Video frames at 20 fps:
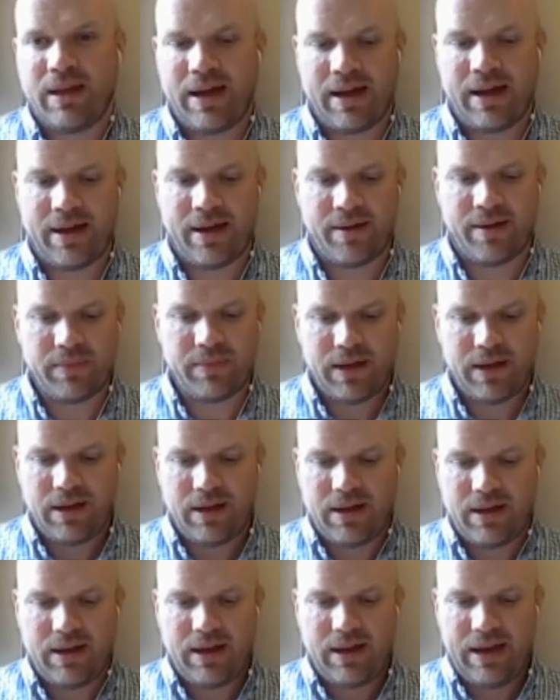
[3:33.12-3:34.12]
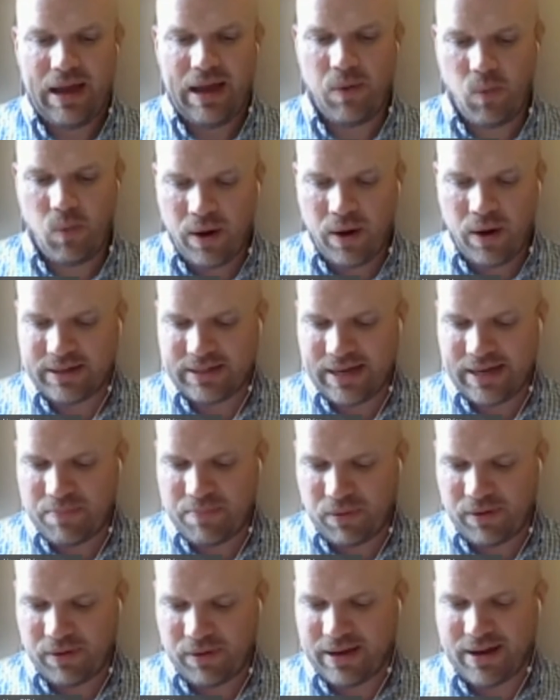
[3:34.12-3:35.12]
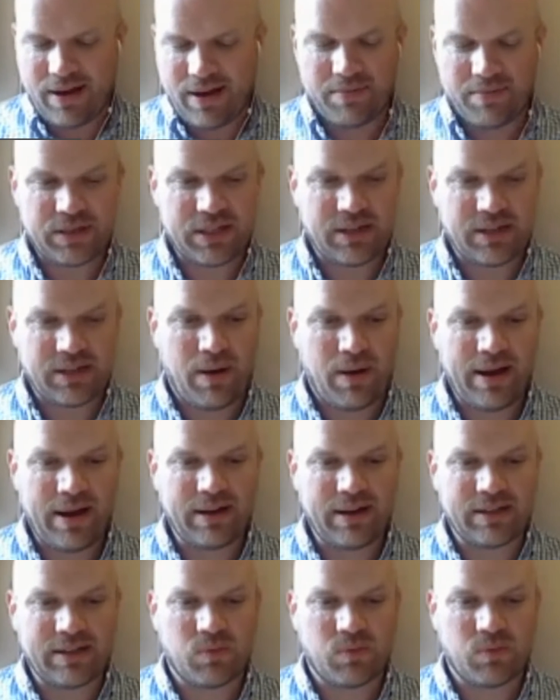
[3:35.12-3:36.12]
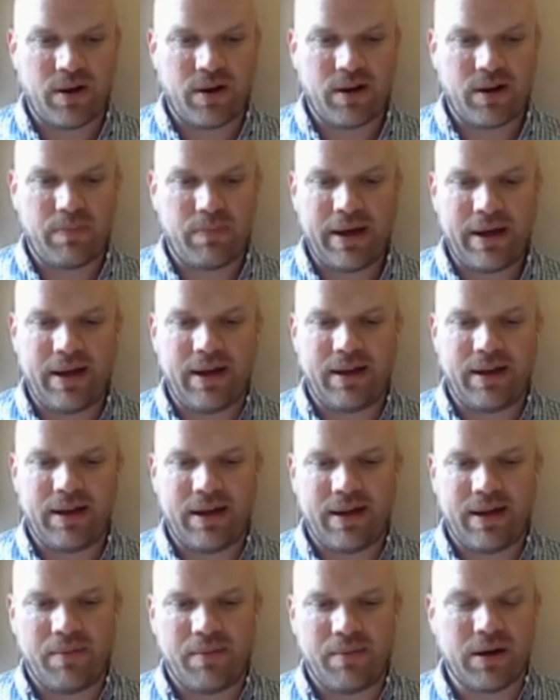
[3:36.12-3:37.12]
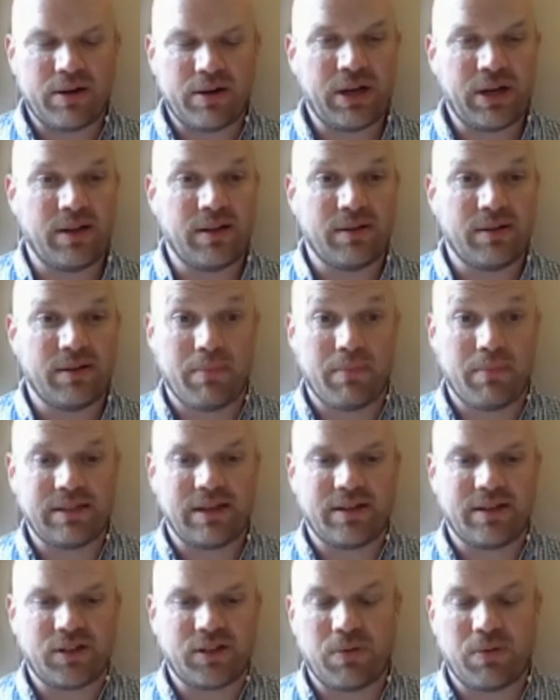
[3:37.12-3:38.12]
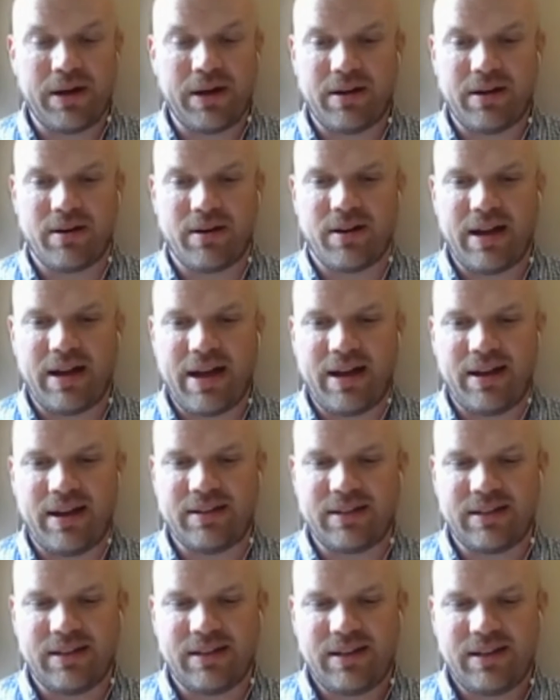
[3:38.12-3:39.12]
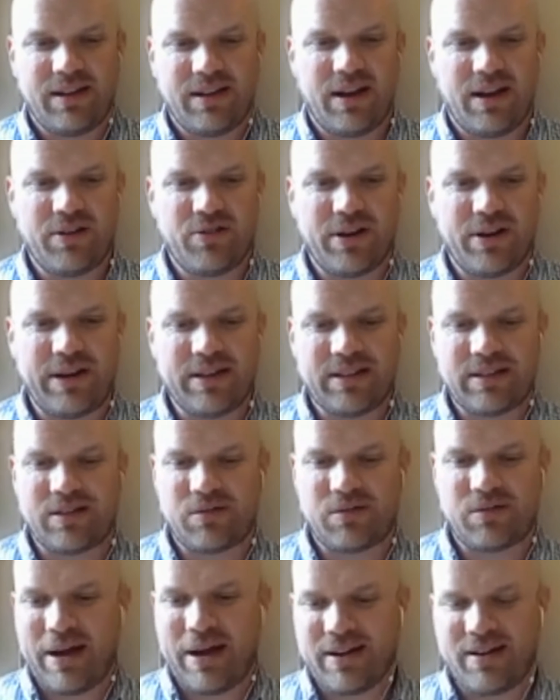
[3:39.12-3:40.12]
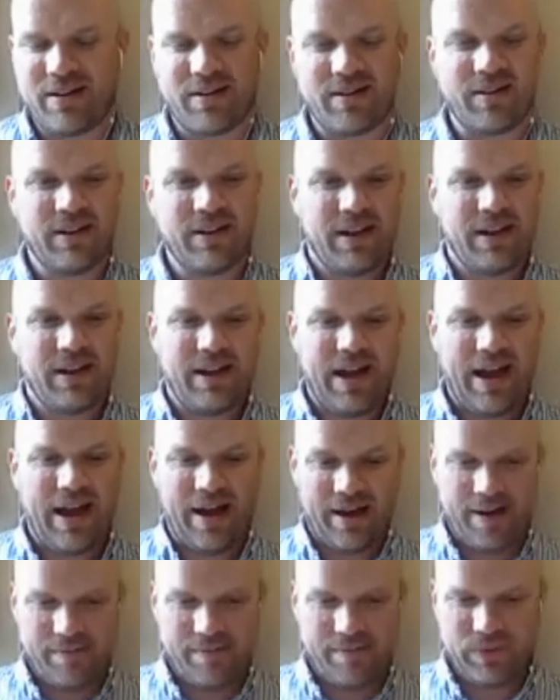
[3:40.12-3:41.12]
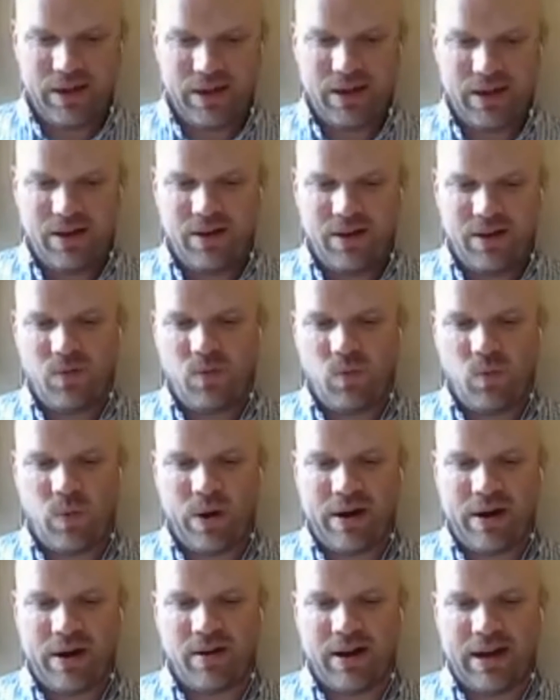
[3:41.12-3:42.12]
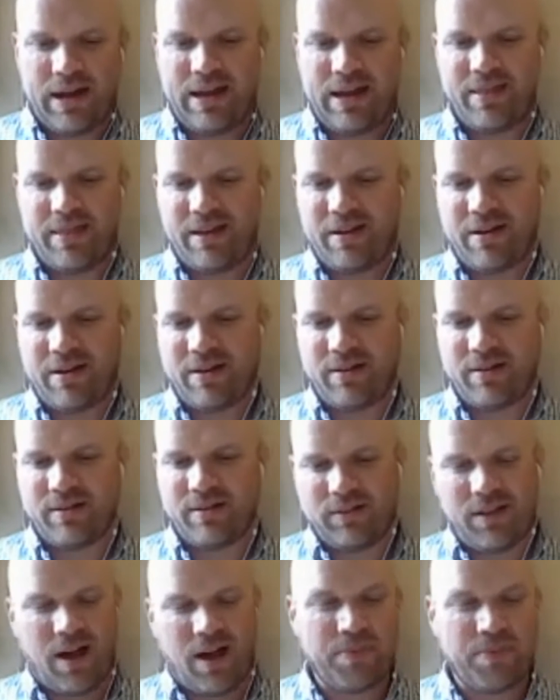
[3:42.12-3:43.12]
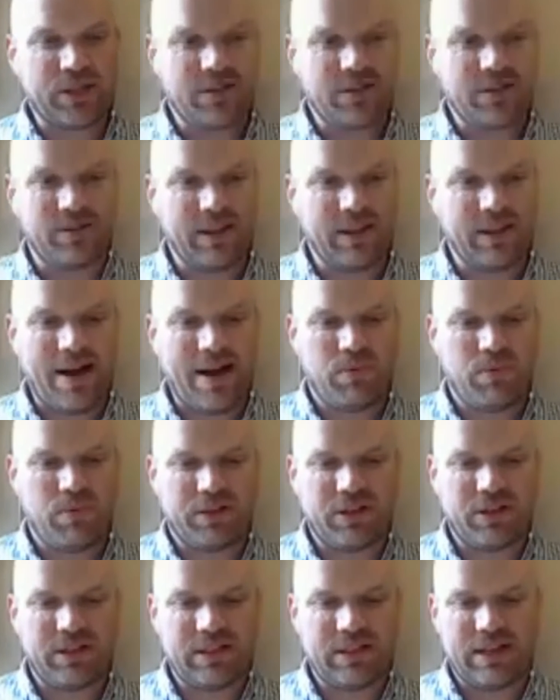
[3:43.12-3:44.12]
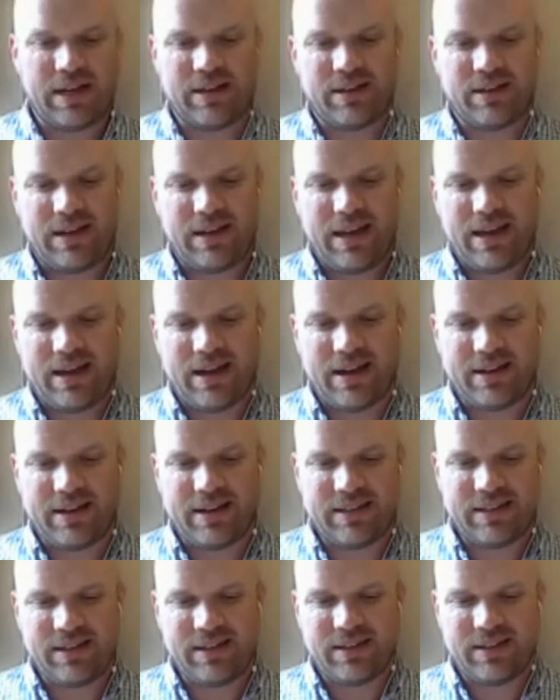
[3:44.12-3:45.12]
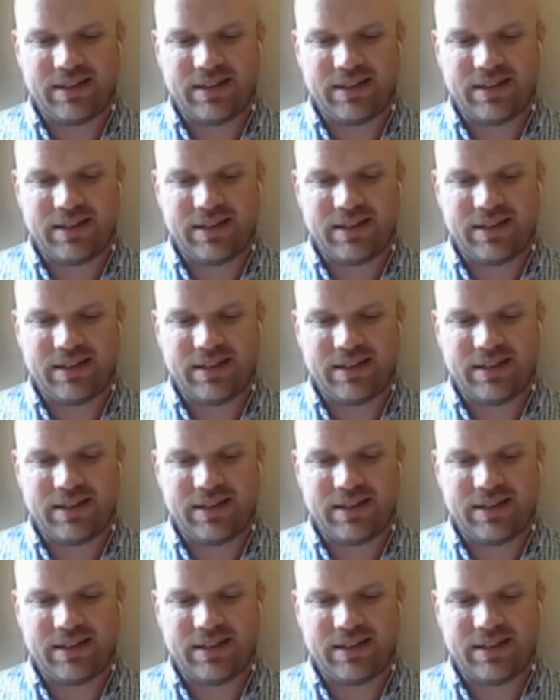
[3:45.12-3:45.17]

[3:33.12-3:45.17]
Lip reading: And one example that comes to mind is work by Marcel Schweiker and Andreas Wagner, where in their lobster lab, which is at KIT